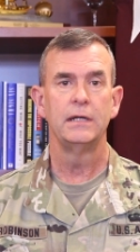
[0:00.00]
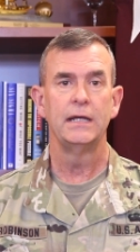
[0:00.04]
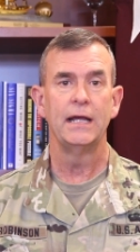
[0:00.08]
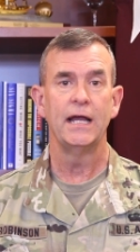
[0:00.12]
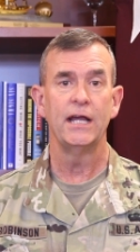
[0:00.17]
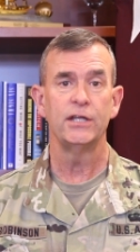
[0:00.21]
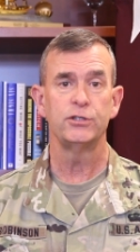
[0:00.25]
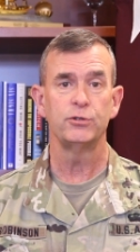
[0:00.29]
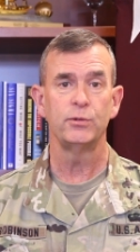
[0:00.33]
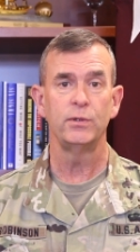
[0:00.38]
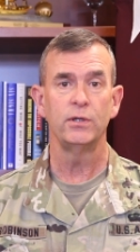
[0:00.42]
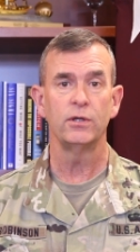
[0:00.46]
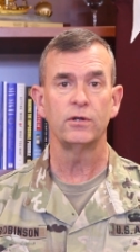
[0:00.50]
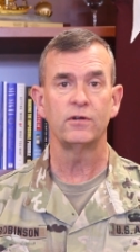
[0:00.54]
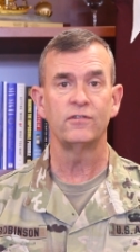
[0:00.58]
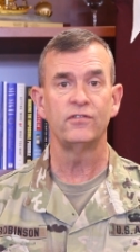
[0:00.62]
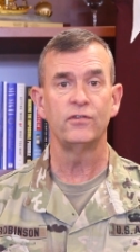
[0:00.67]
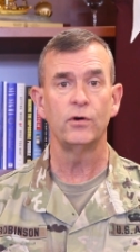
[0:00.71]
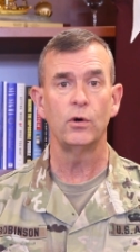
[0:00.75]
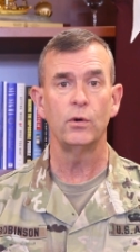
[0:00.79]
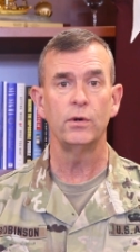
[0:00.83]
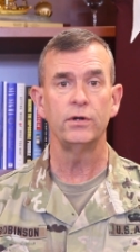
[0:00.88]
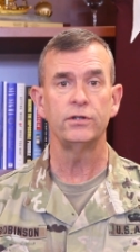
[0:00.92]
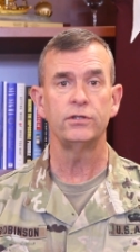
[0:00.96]
As we look
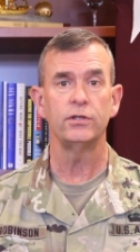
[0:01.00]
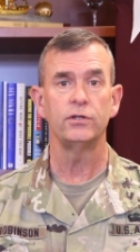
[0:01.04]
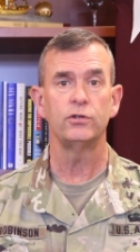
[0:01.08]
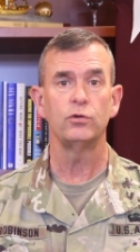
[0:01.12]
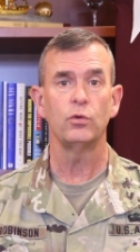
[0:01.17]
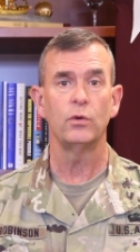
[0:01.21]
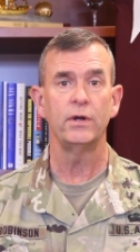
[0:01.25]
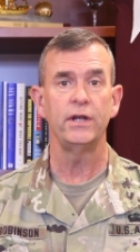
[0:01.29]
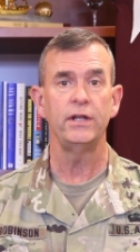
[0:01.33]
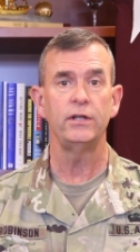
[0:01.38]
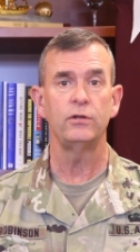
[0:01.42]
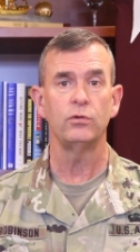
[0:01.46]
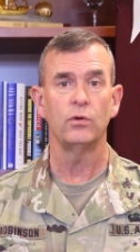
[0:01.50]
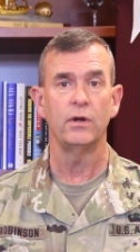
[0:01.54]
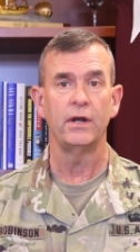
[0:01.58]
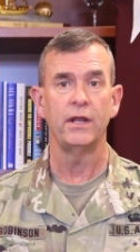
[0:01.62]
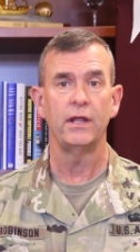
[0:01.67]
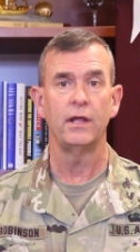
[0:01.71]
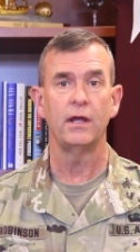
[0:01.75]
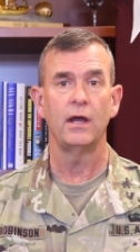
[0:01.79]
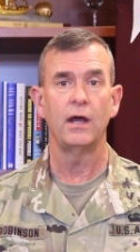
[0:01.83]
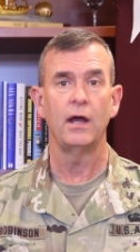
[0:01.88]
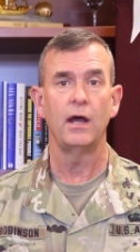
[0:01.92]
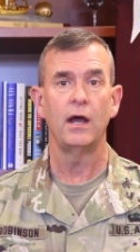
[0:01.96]
forward to
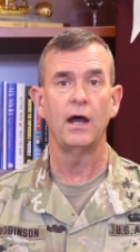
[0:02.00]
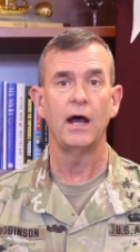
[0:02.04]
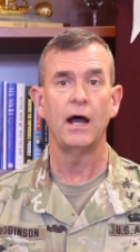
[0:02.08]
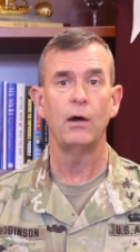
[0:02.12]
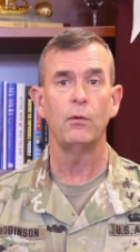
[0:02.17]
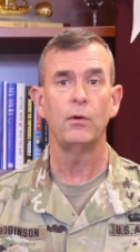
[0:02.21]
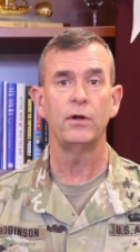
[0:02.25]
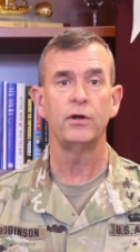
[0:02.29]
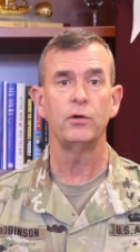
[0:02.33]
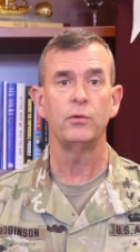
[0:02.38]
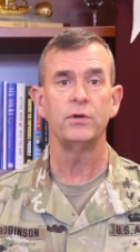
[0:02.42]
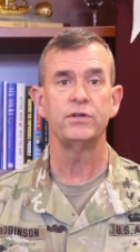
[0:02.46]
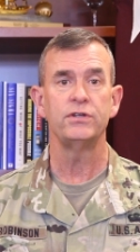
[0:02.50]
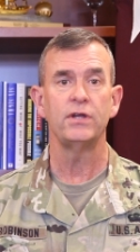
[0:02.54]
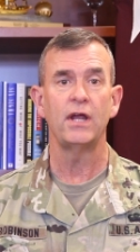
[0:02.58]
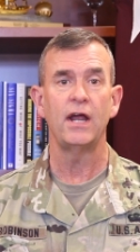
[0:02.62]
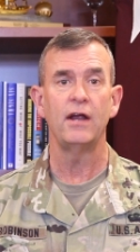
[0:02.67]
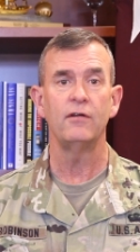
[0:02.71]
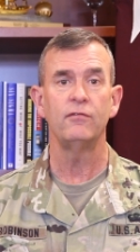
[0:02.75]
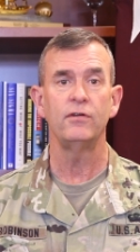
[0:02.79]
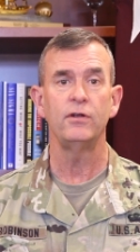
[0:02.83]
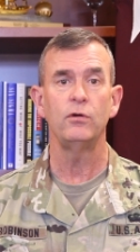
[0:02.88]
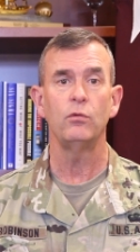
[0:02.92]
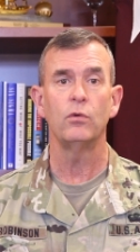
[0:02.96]
2020, I want to wish
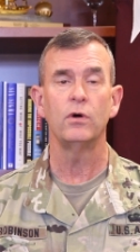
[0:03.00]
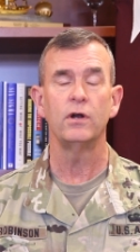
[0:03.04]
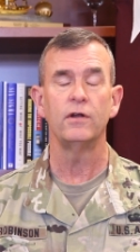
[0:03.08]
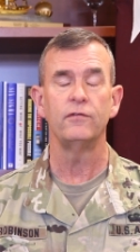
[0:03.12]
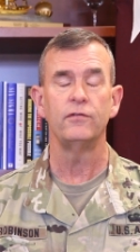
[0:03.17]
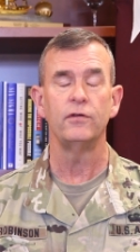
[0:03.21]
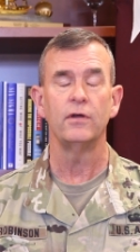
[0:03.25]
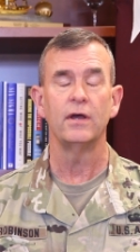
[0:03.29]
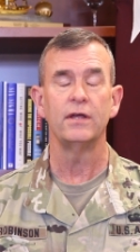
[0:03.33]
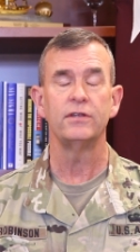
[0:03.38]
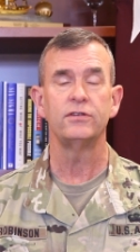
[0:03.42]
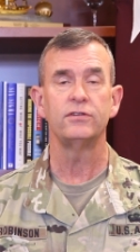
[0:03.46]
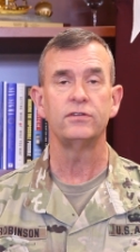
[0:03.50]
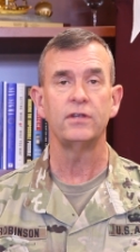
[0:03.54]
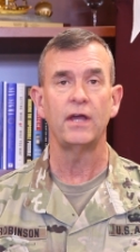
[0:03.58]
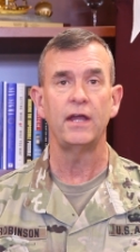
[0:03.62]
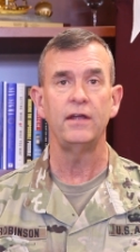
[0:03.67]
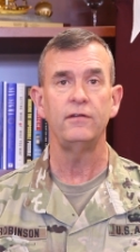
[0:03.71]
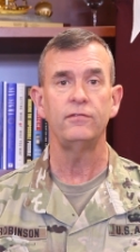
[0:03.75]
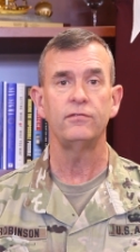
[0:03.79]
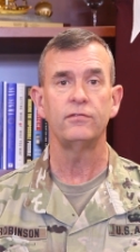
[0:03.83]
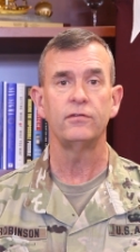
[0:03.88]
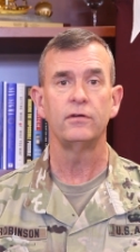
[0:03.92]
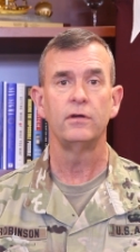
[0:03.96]
every one of you a
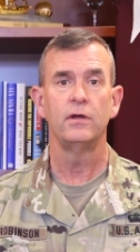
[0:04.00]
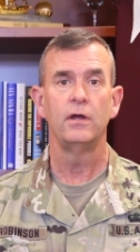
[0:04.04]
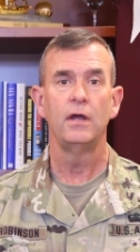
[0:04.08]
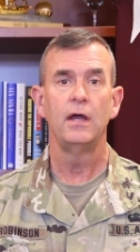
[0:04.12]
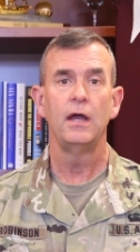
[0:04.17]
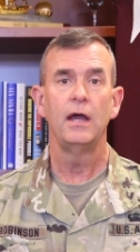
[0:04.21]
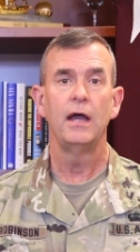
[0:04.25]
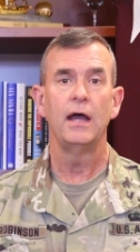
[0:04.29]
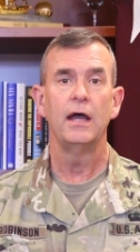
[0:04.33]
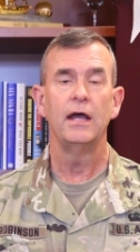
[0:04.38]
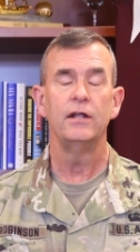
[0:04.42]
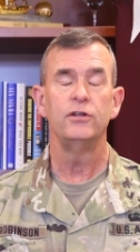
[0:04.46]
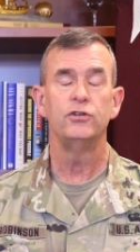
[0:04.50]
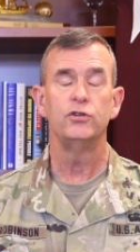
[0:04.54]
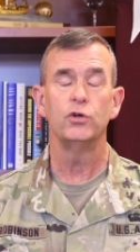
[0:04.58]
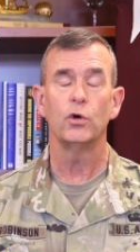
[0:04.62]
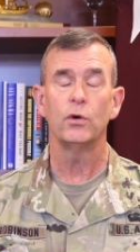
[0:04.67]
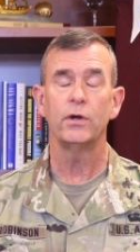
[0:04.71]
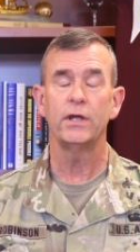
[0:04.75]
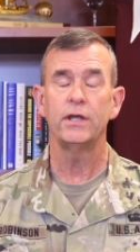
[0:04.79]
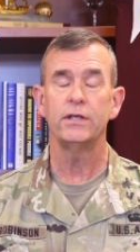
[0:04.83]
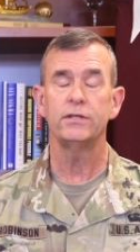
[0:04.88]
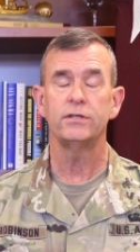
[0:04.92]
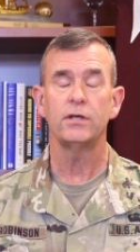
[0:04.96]
safe,
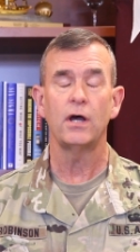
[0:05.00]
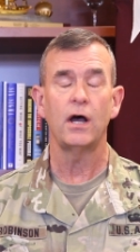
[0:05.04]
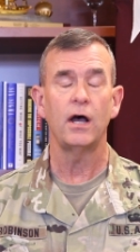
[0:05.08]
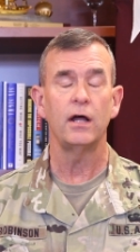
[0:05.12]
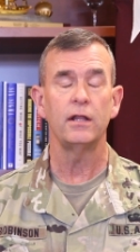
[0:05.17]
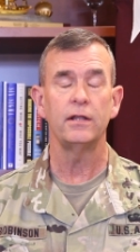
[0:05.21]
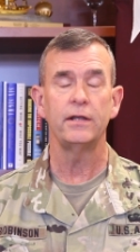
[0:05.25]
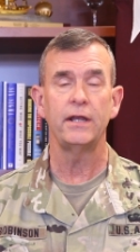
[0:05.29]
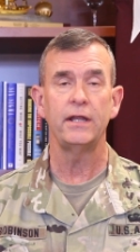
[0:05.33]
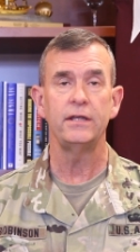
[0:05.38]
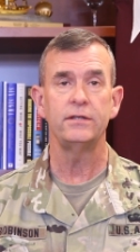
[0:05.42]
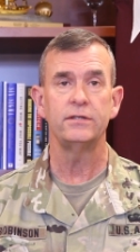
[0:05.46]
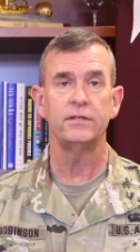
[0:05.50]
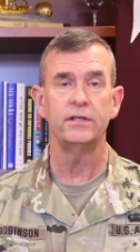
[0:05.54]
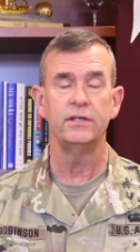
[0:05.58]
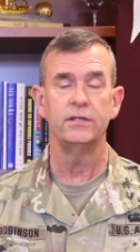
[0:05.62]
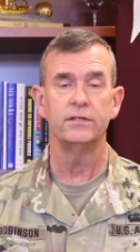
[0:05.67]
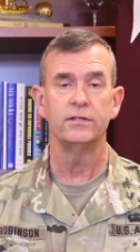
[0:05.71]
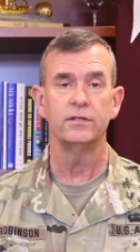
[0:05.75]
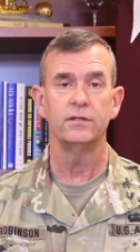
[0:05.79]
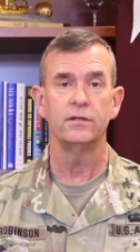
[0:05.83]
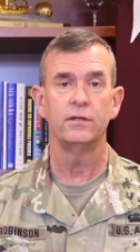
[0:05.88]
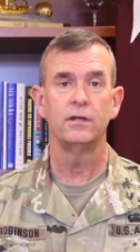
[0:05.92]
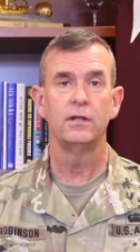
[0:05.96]
joyous holiday
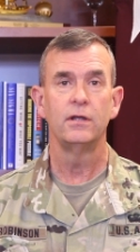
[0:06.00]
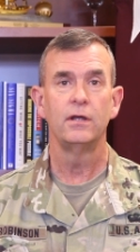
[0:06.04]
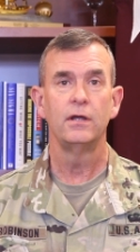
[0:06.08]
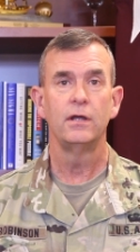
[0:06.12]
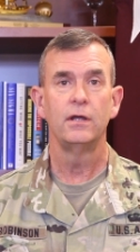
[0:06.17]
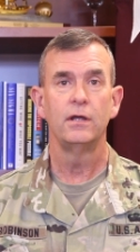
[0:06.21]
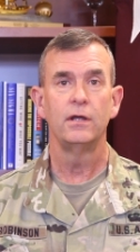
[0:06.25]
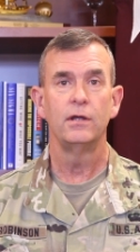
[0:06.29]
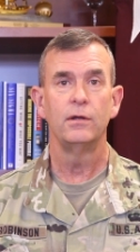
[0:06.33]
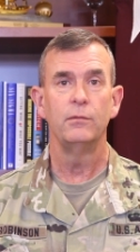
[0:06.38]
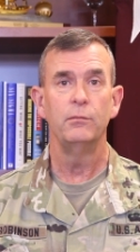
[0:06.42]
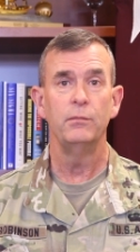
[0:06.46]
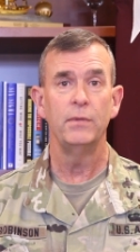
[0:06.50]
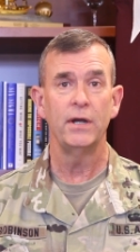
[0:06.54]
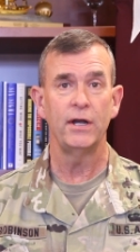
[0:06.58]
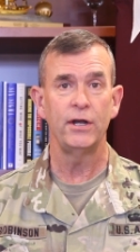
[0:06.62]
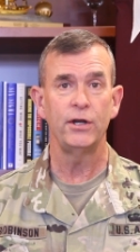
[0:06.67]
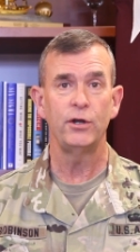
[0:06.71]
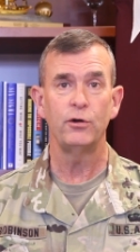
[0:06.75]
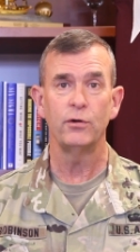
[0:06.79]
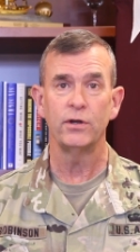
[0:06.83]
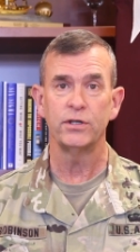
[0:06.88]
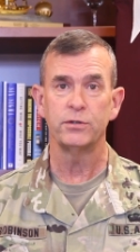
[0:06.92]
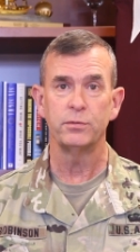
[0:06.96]
season Merry
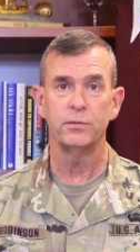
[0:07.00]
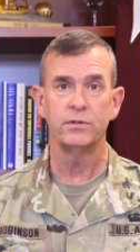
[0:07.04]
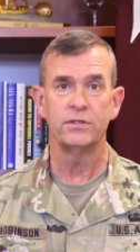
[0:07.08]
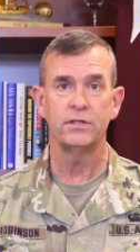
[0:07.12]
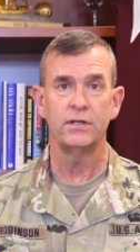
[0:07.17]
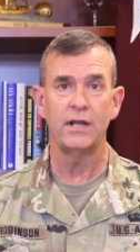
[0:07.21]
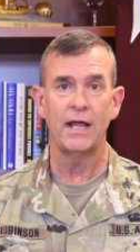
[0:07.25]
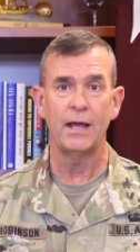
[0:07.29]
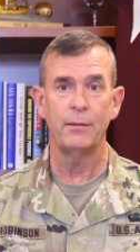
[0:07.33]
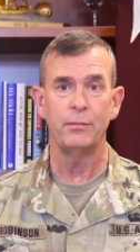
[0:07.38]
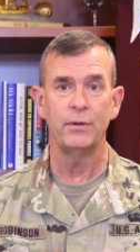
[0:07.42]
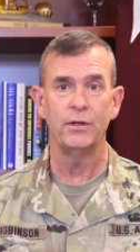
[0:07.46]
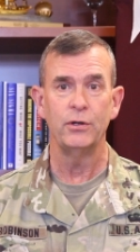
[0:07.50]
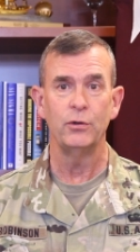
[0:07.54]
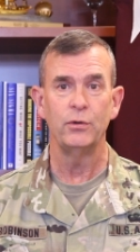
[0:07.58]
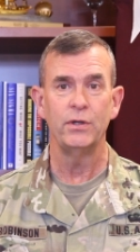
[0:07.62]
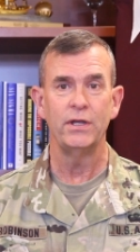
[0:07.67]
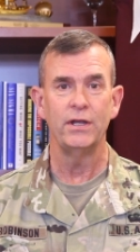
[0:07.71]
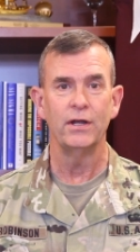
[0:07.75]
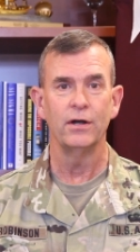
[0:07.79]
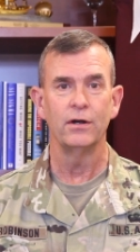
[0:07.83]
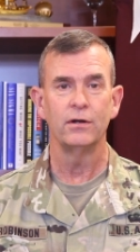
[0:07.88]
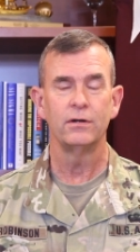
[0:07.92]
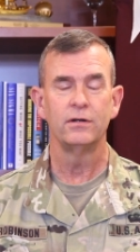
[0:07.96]
Christmas and Happy New
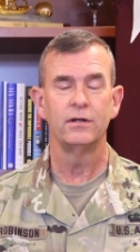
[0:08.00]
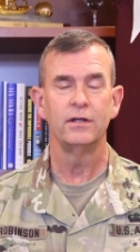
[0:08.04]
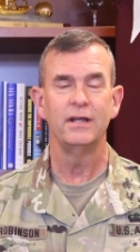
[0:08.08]
Year.